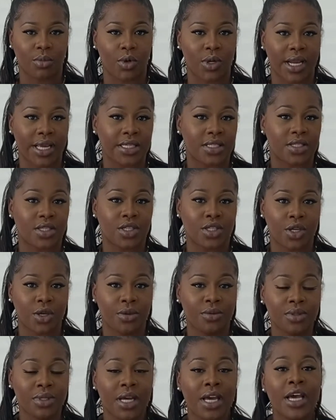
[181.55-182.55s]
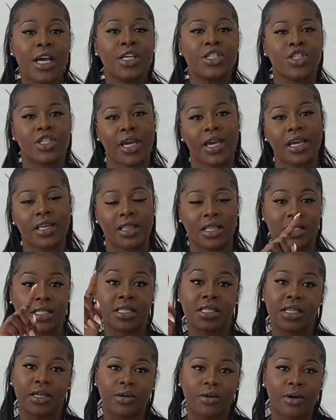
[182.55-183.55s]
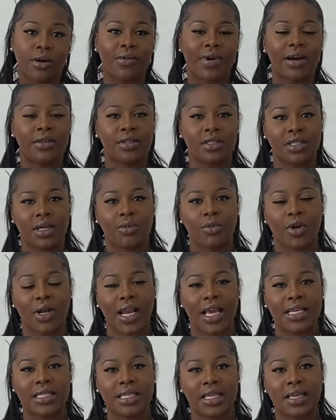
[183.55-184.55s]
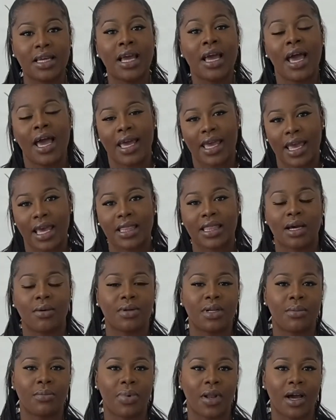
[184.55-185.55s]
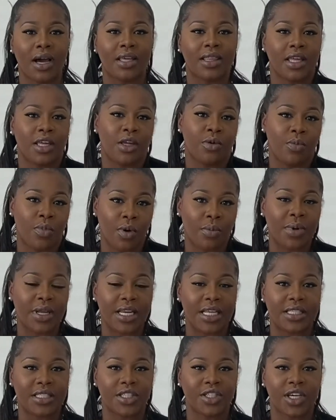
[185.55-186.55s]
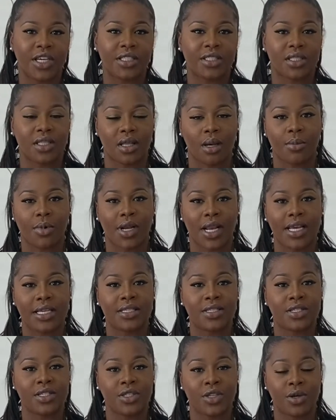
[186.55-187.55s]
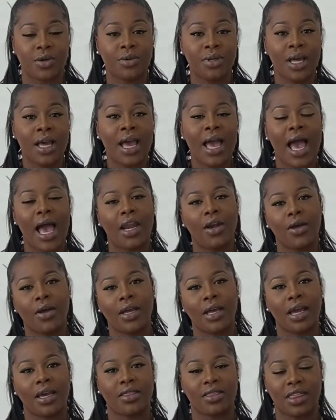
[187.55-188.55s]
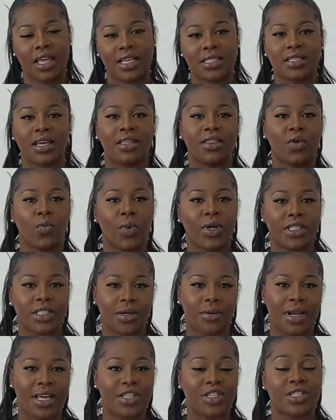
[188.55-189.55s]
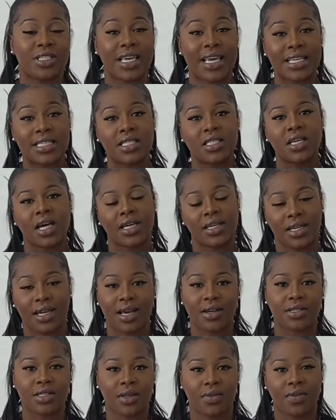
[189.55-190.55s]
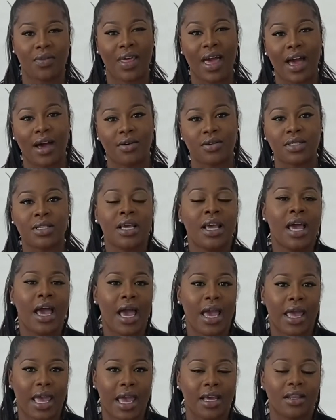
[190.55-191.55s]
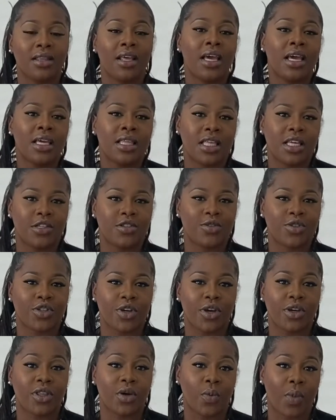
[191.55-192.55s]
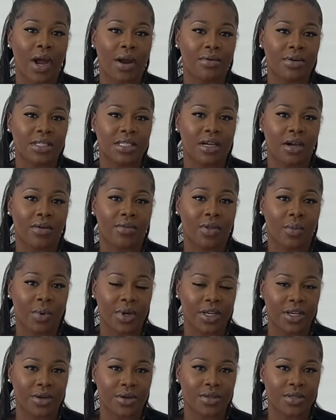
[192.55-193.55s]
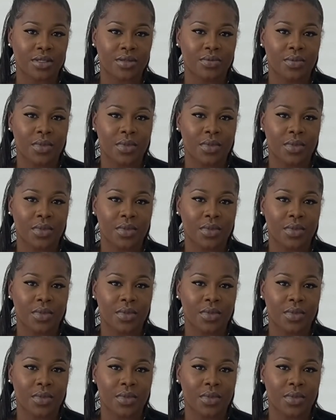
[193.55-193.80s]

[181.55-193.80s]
glazing soon. Checking the sill around the double glazing, again, that would imply that you probably need to change the double glazing soon. And looking at things like the window ledges inside and outside of the house. Again, these will show you the wear and tear of the windows.